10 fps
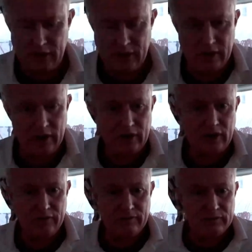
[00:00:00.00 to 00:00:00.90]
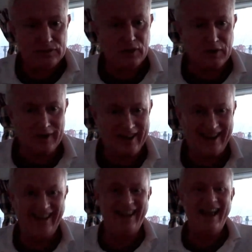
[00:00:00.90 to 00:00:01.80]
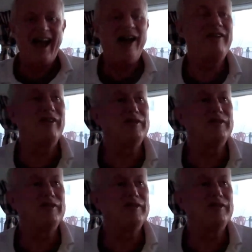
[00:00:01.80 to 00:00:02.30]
a, a lot of Sorry. No,